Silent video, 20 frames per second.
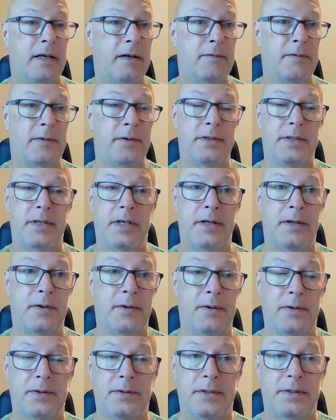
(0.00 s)
First thing you
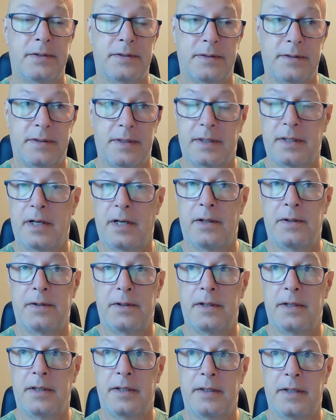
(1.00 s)
notice is the
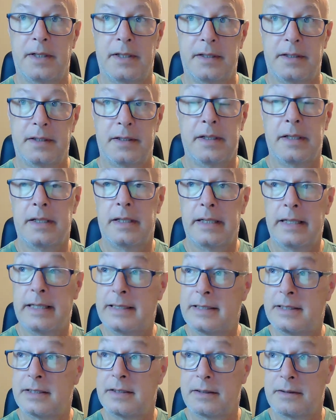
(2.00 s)
color, and then
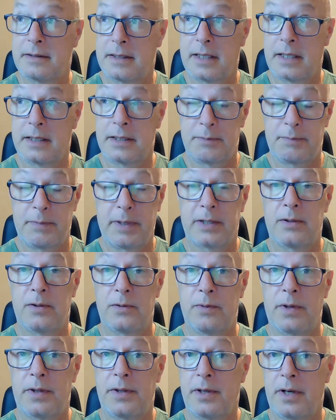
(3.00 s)
it's
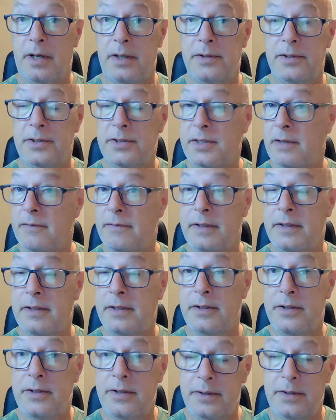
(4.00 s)
speckled with other stuff in
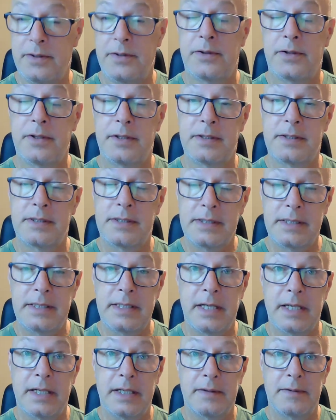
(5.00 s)
there. You can
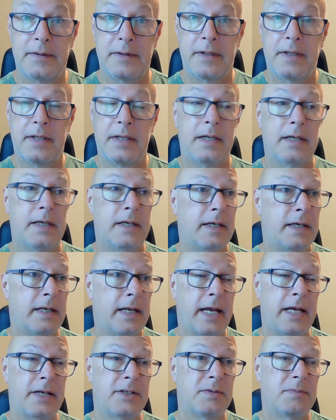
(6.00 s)
see it.
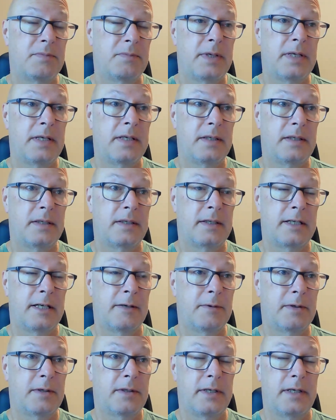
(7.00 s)
It hasn't been
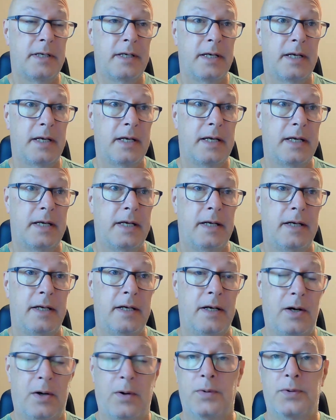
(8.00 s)
chemically
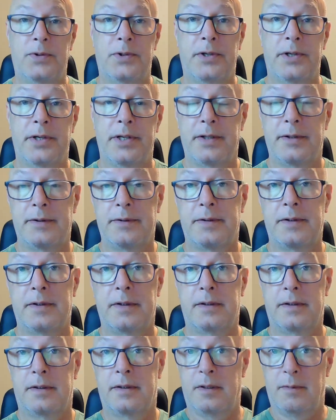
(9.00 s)
altered
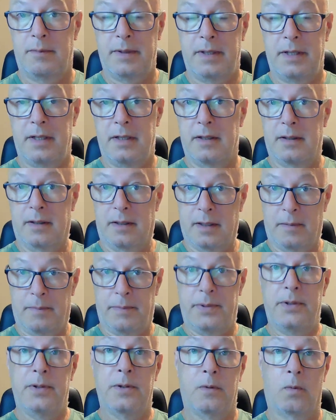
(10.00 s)
to be a
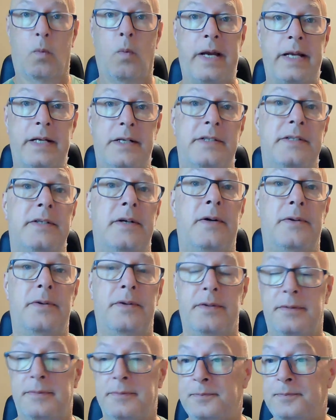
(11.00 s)
pure white salt.